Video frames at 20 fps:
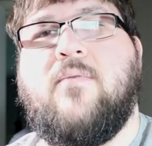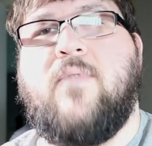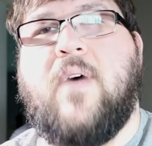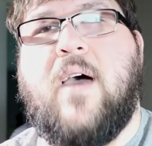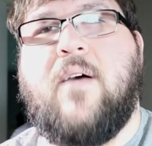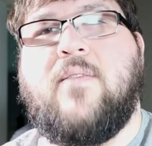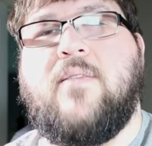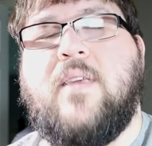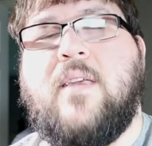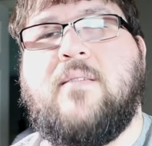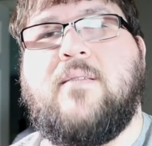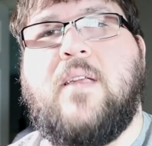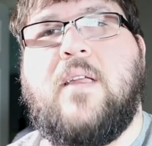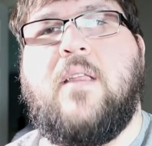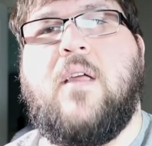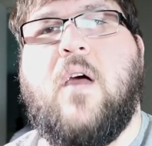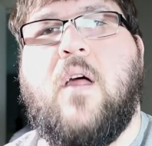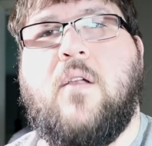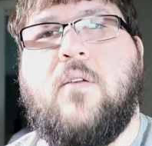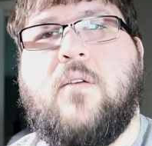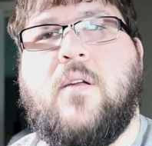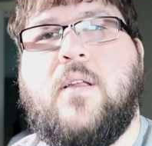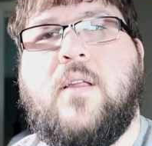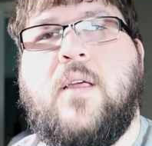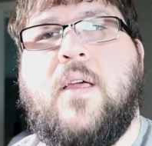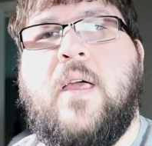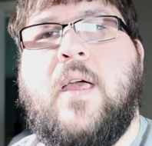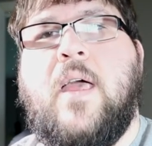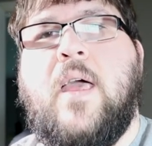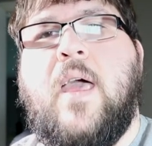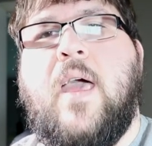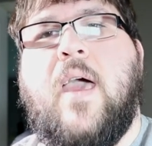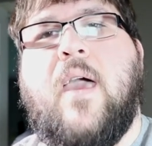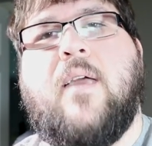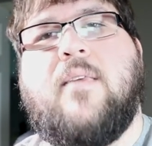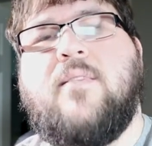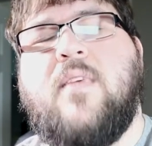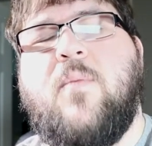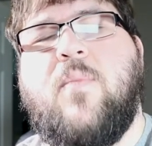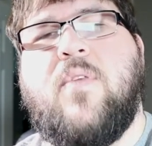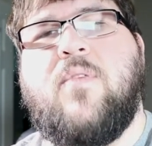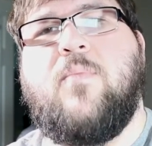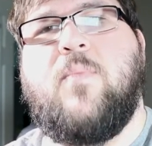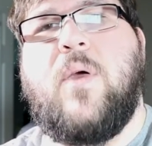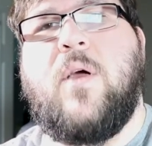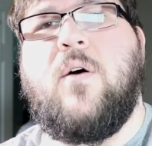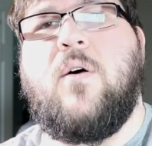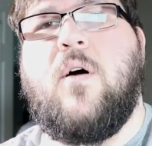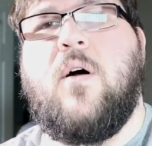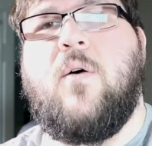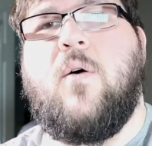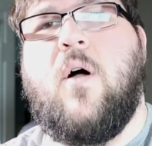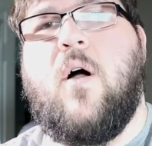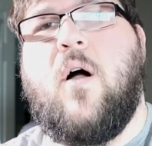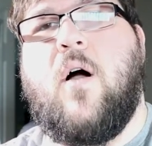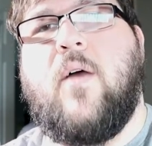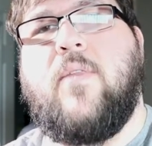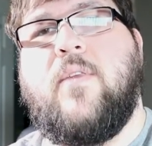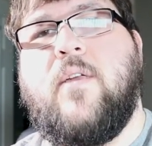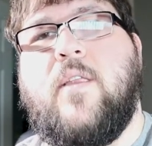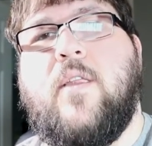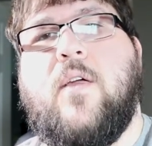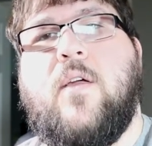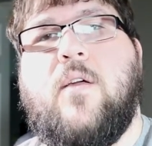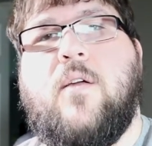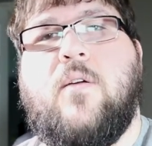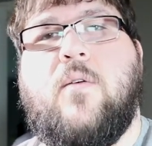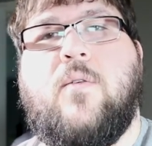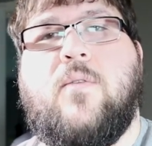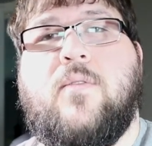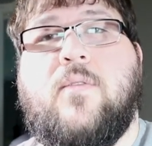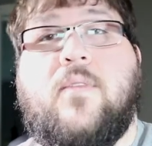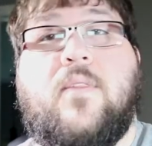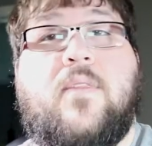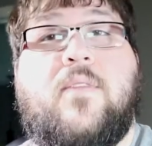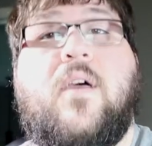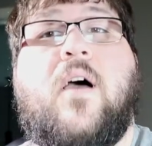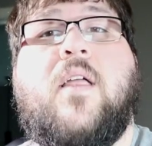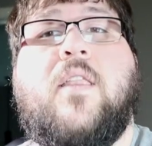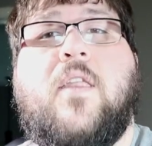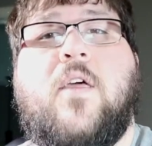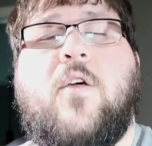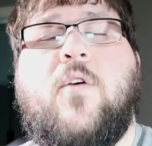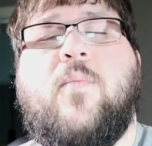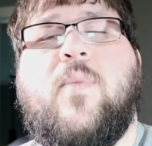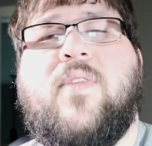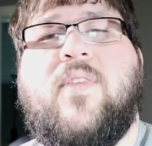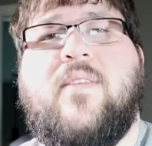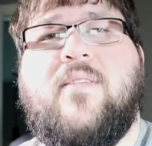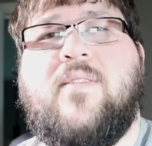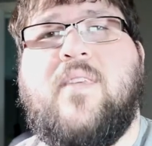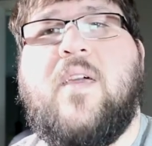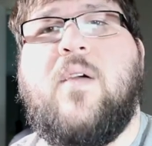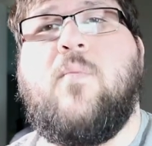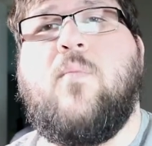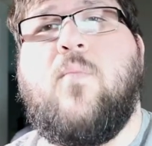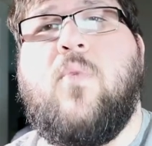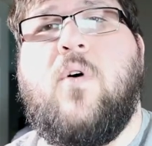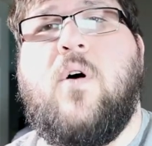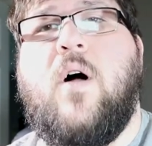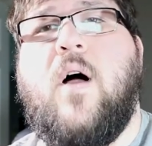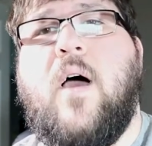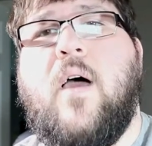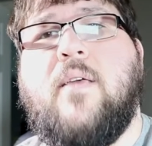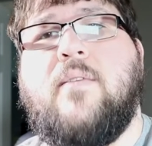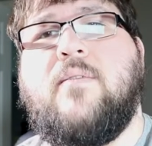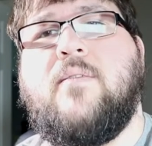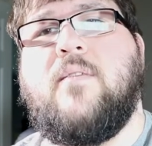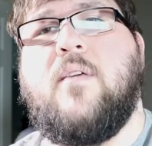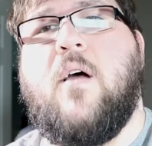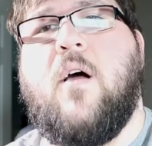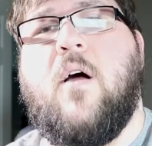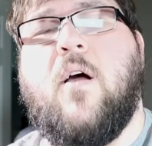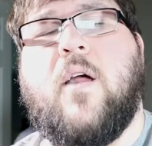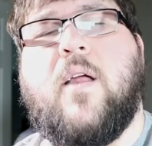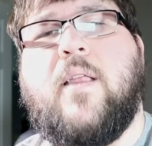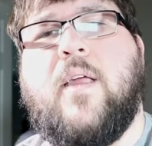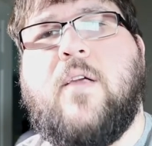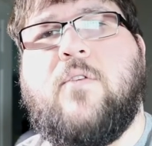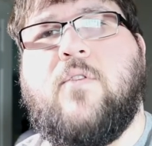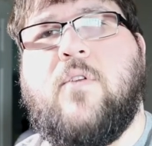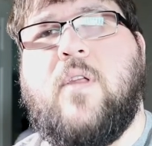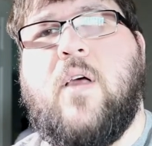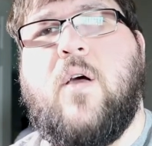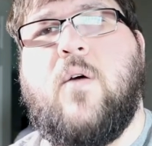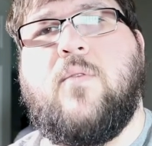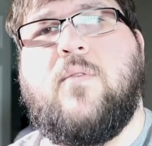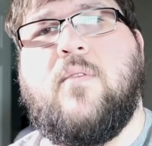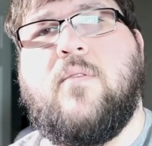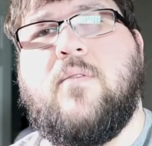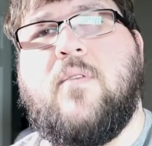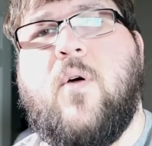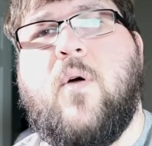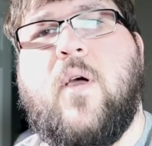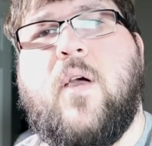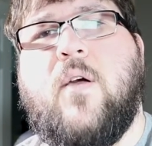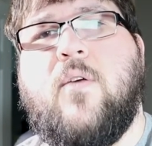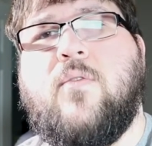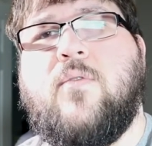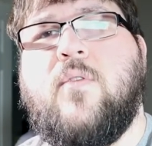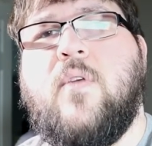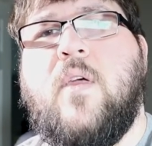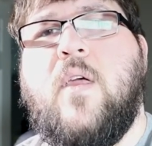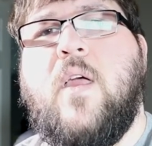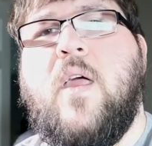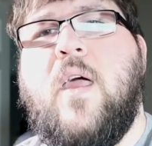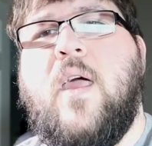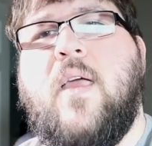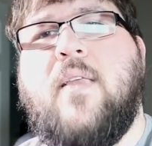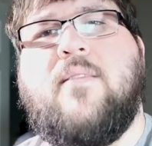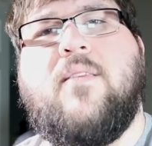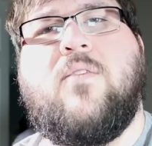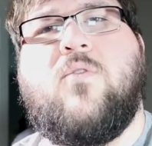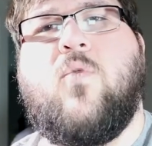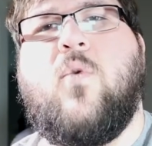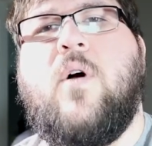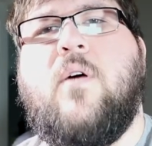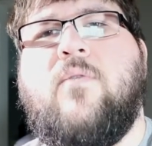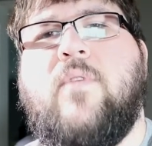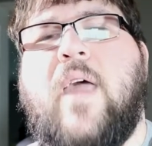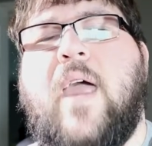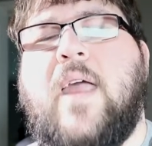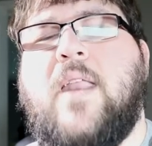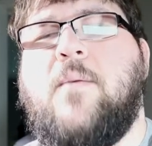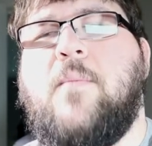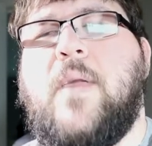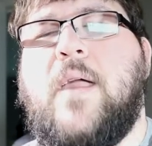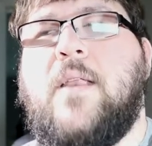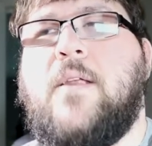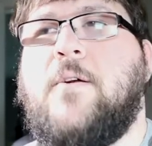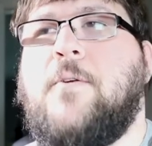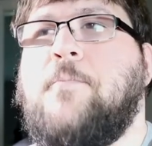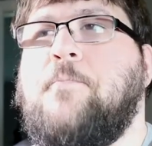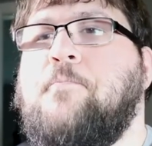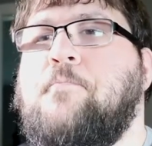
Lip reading: 5 1600, except it's built on the the Zen Plus architecture nodes. And so it's at 12 nanometer